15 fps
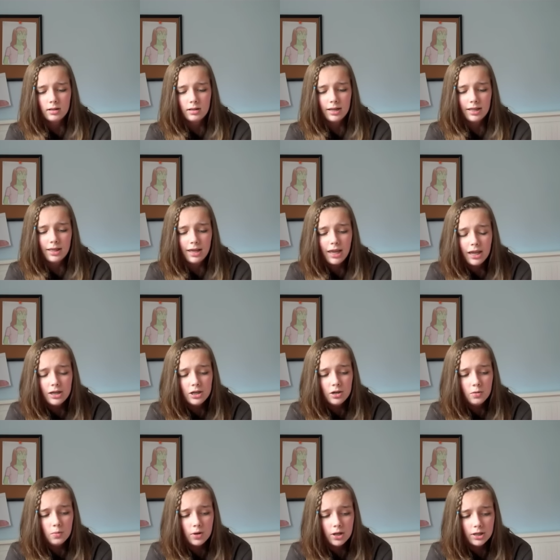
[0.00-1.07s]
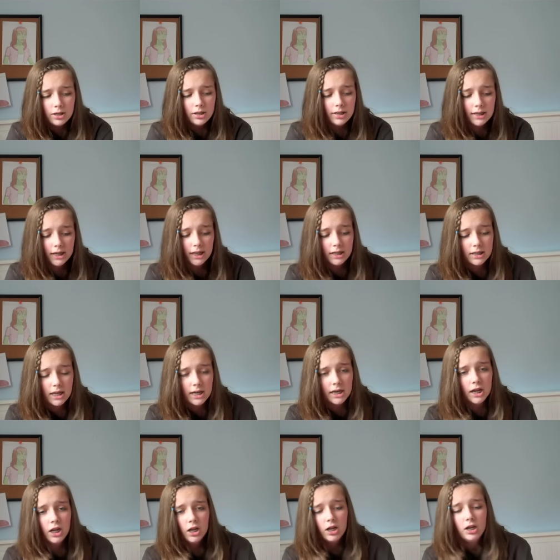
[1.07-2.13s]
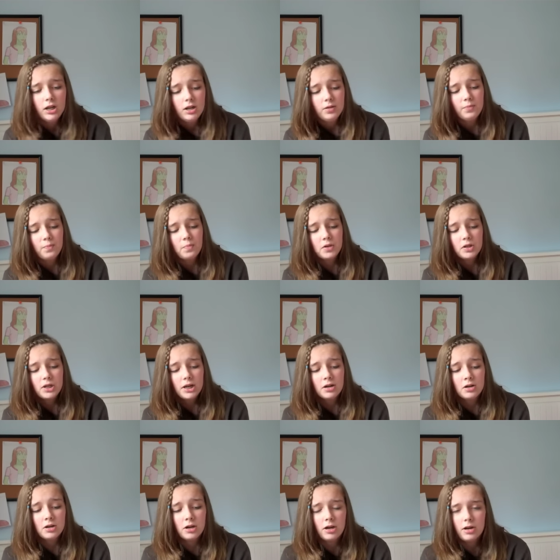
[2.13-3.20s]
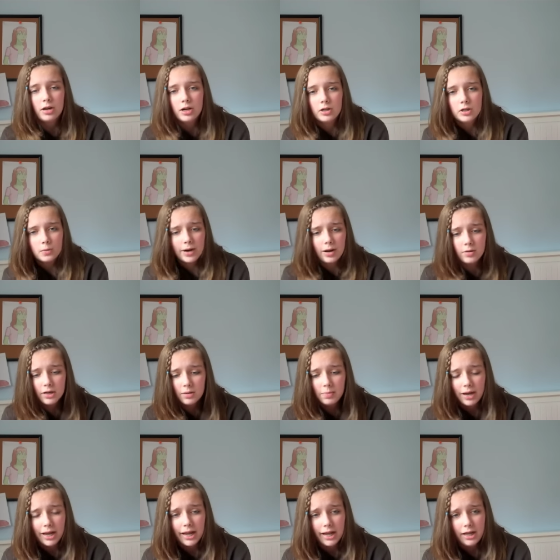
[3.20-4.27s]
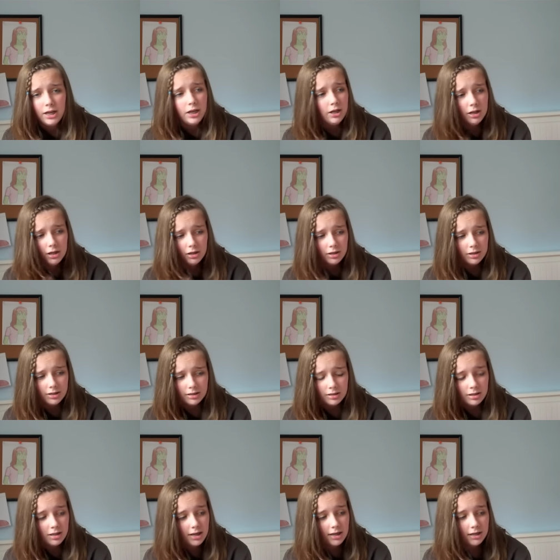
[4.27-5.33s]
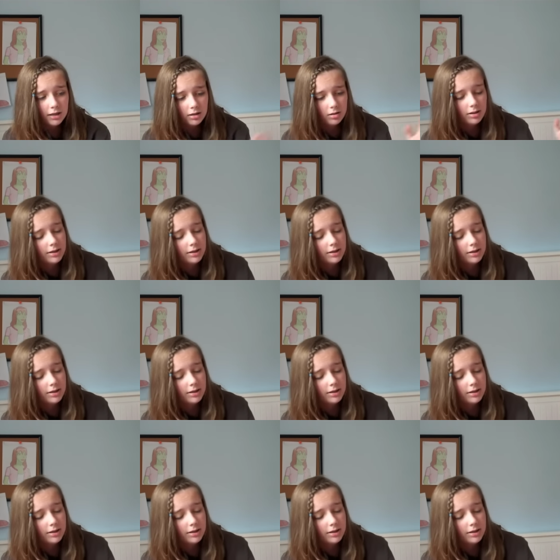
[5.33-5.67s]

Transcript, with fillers: Like, they can't do one season sur surrounded by the